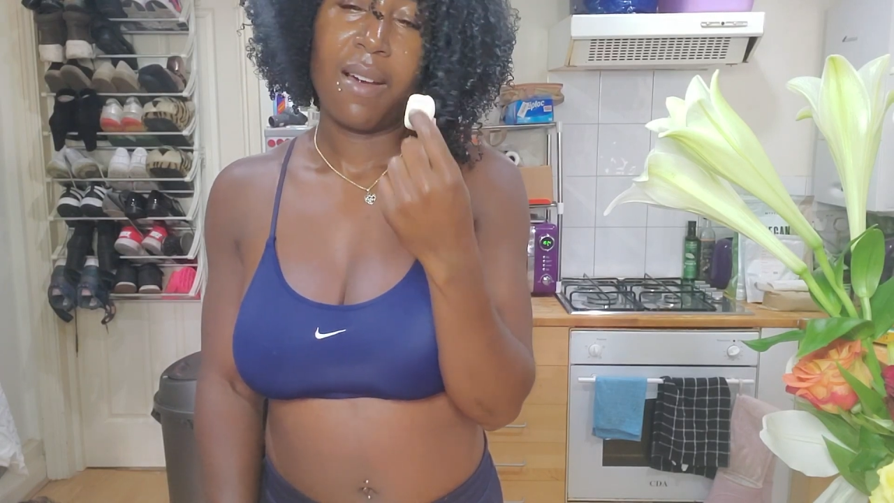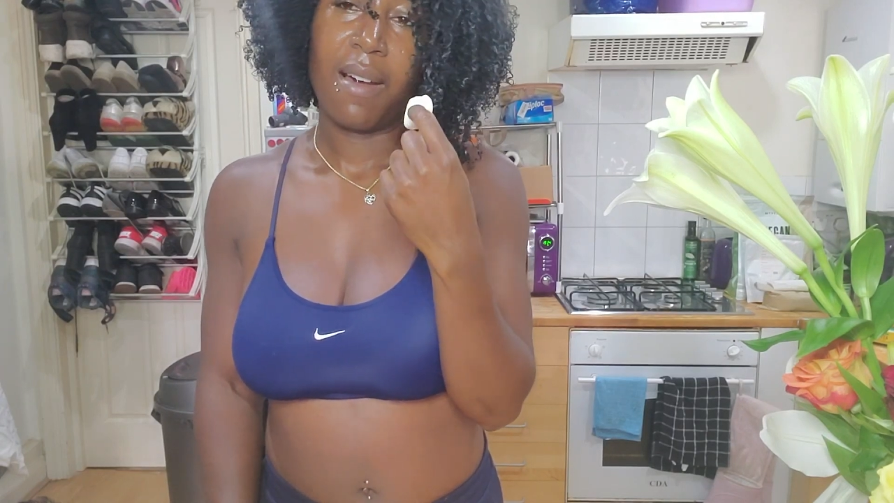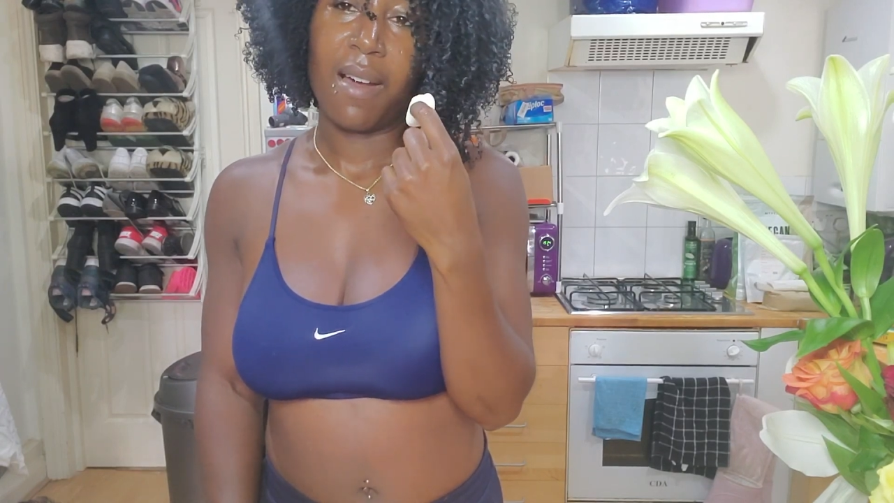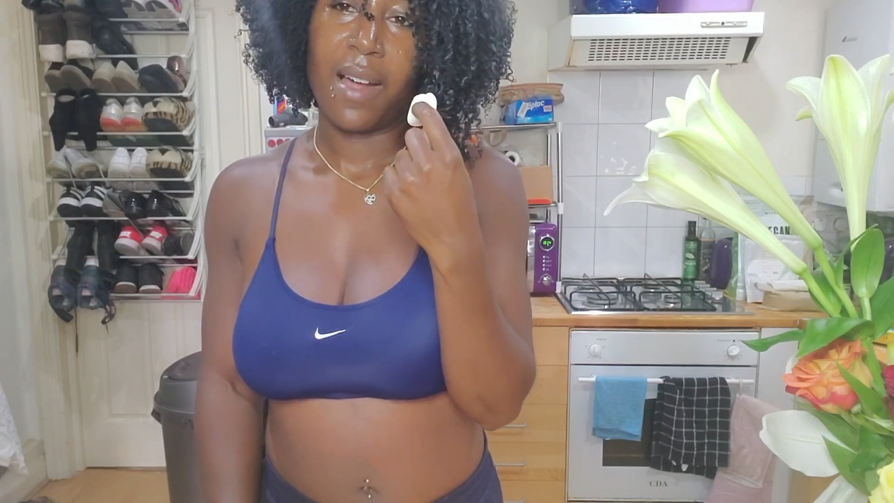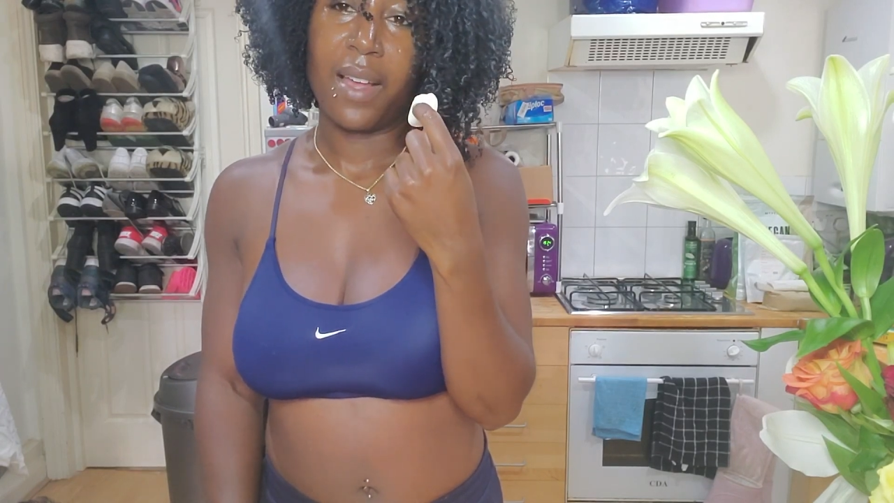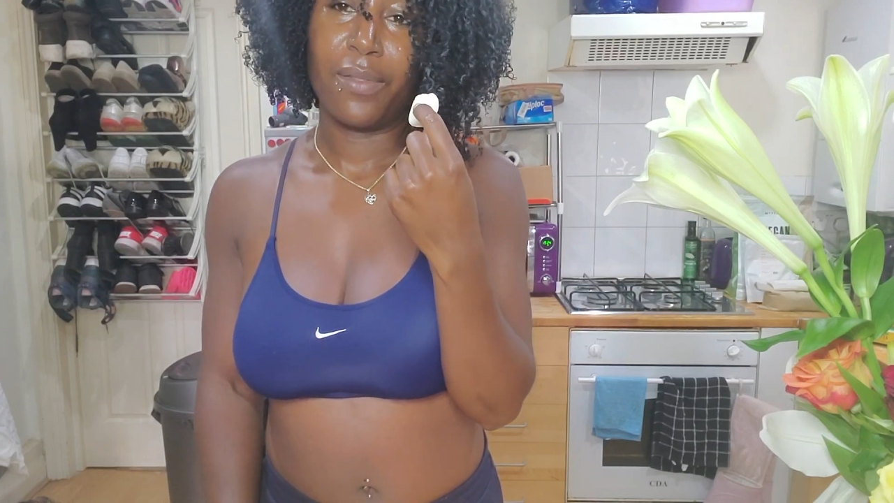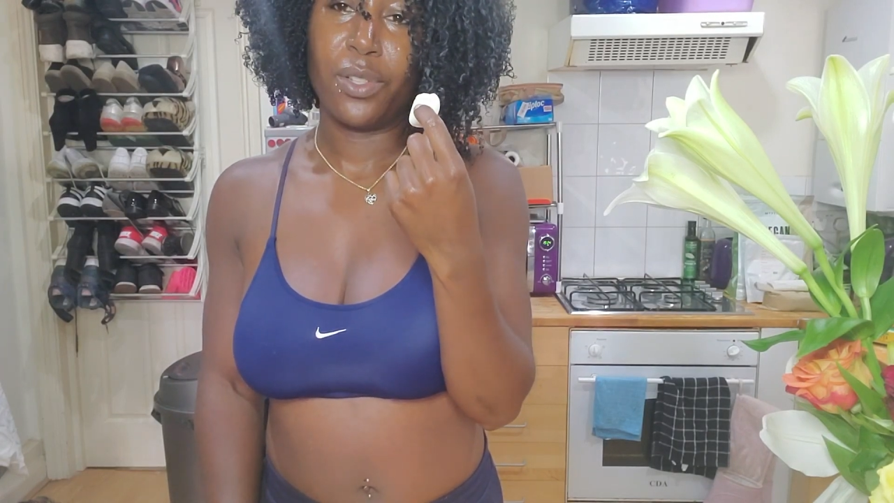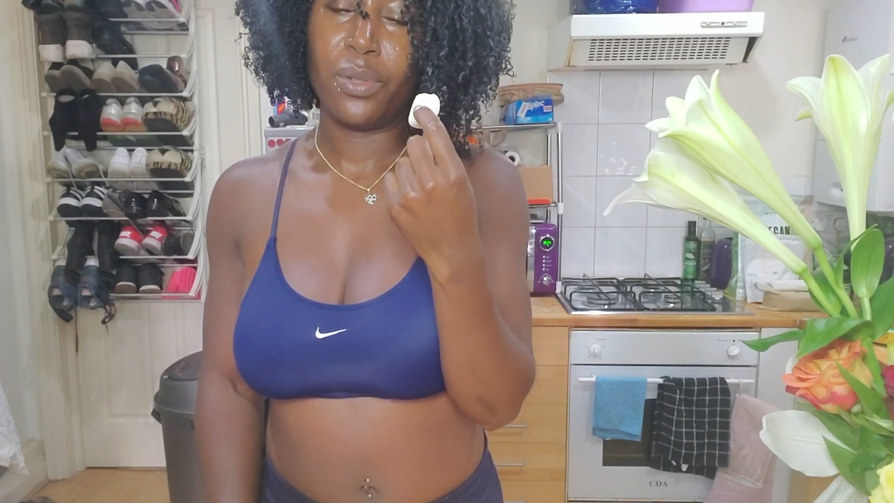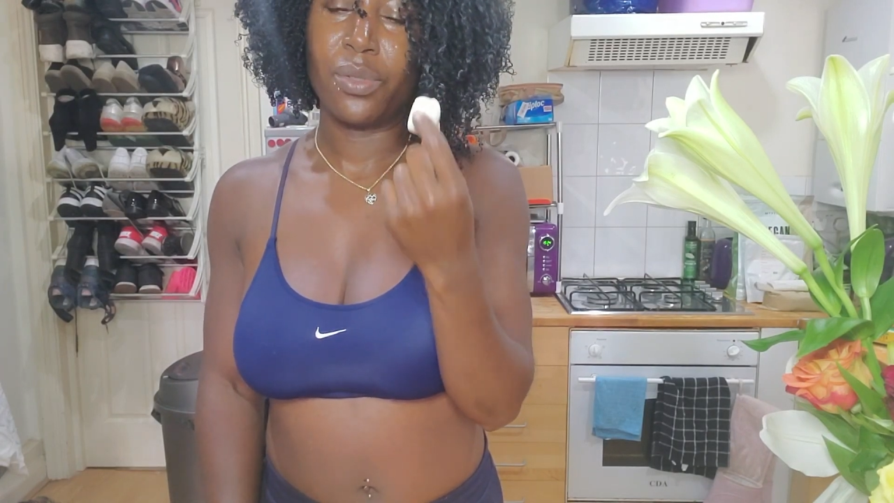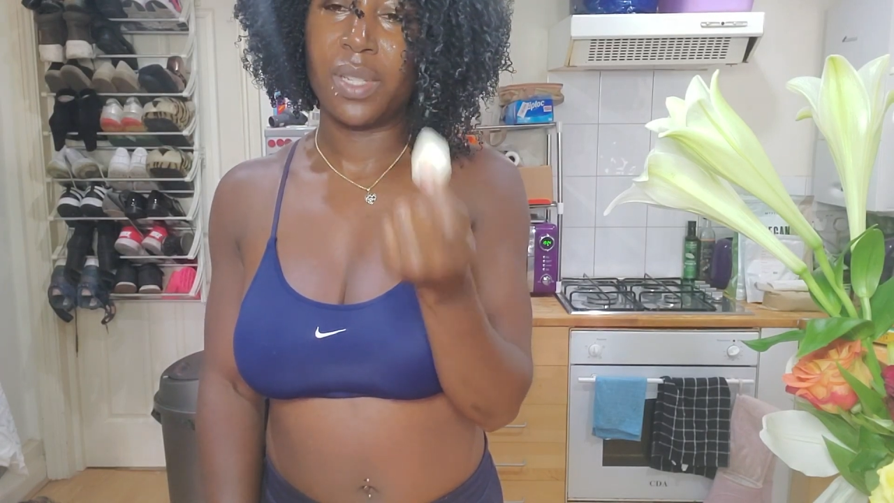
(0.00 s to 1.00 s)
I
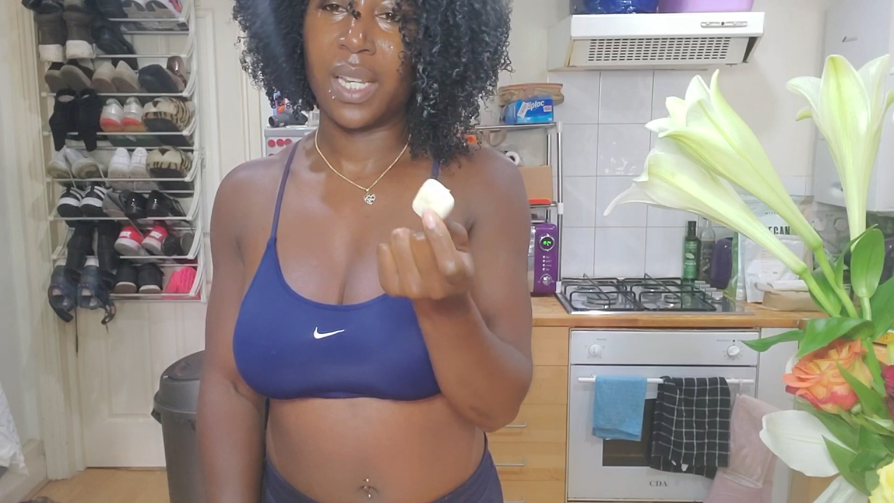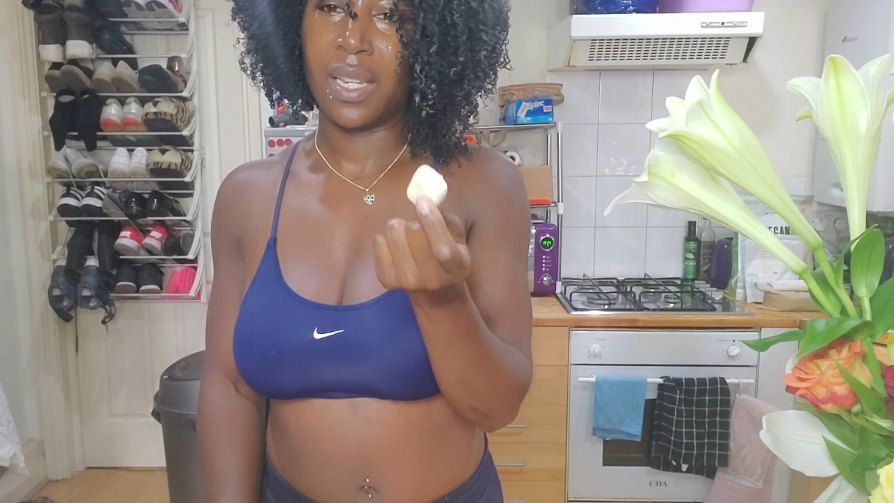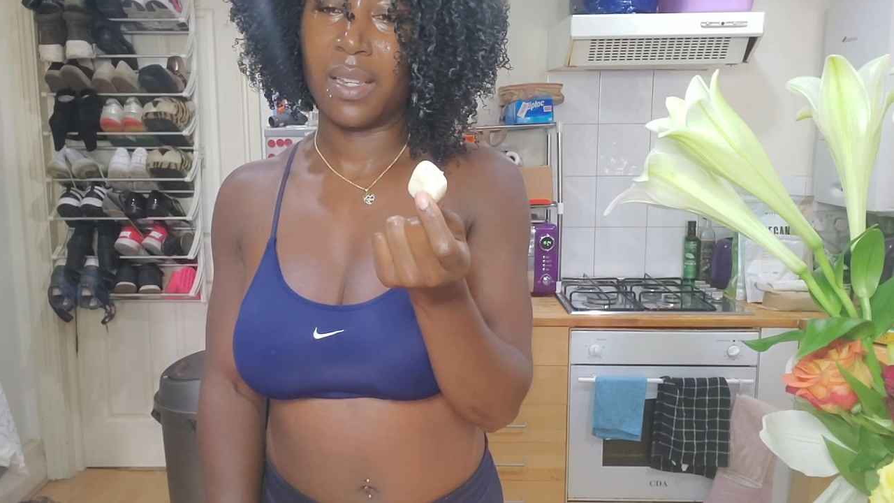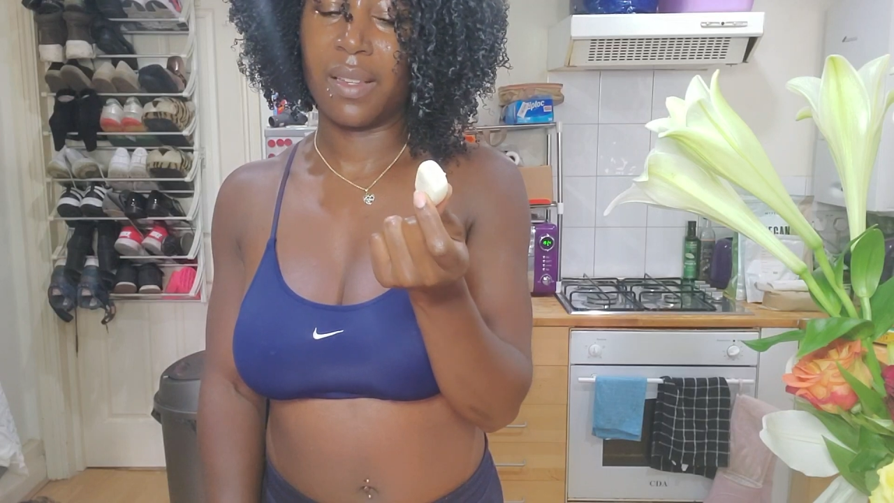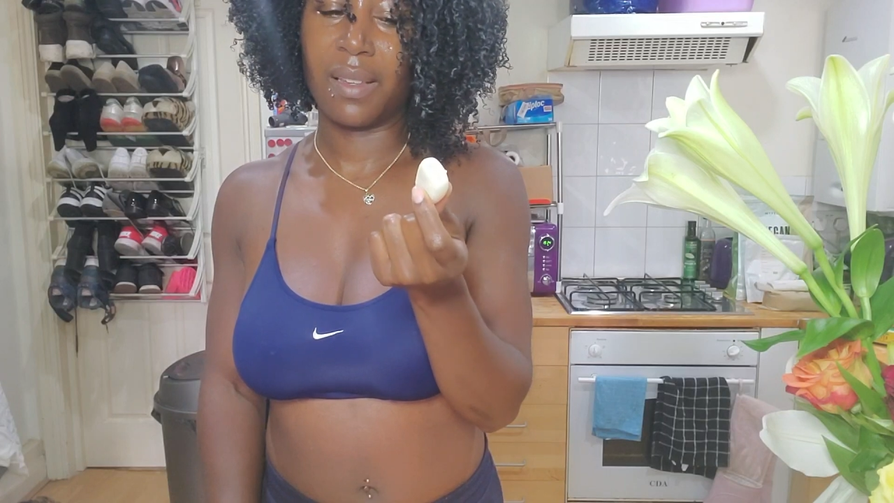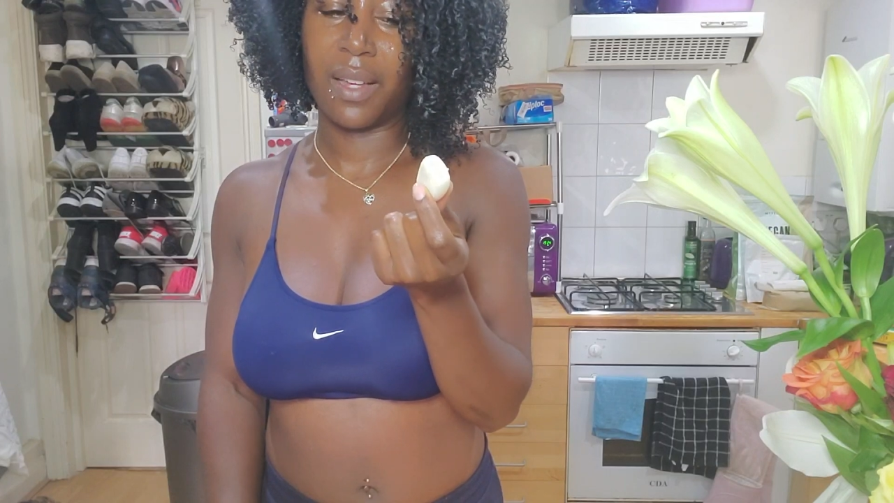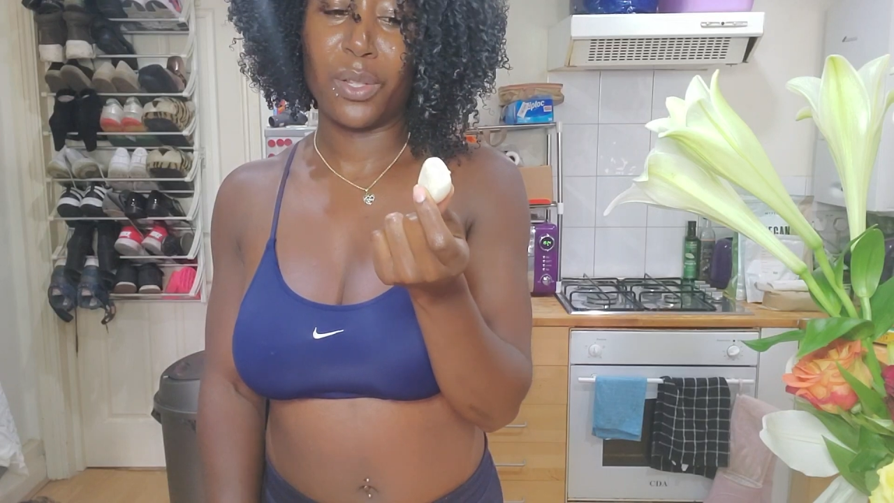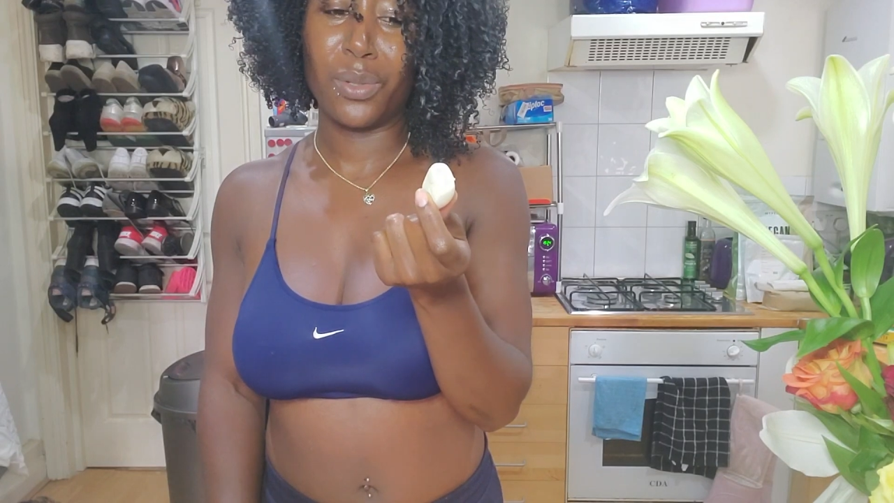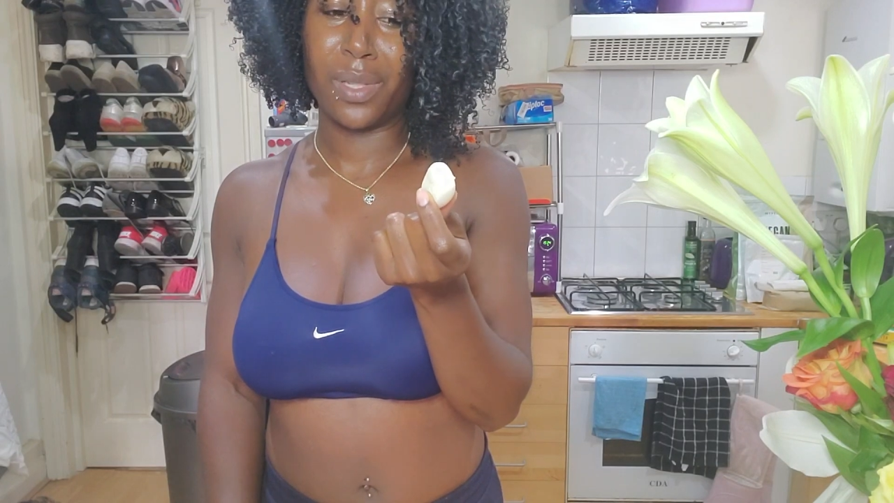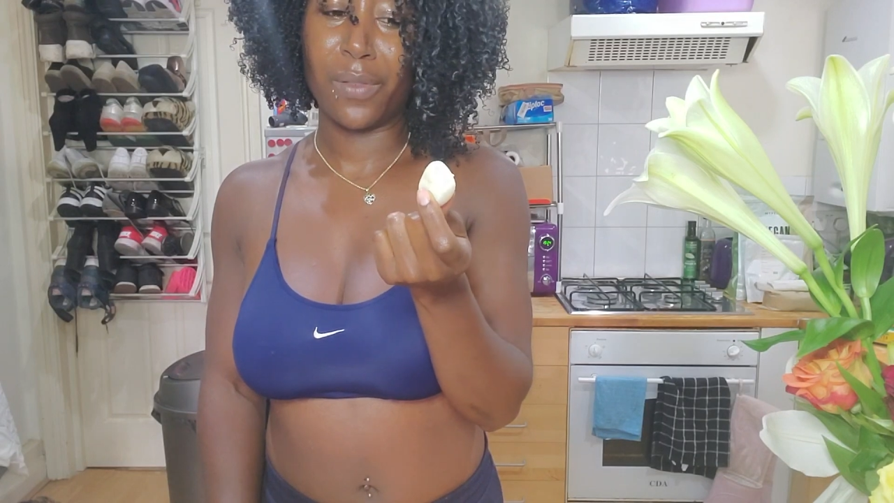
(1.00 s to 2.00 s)
use
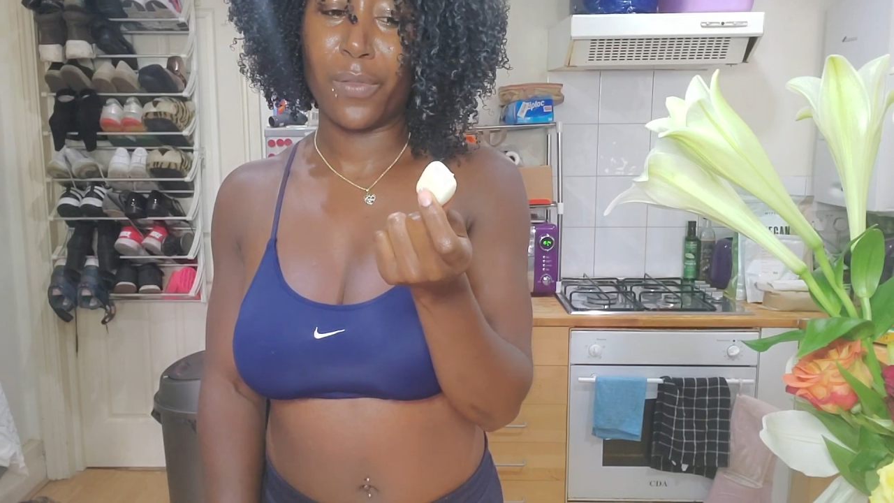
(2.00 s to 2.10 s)
it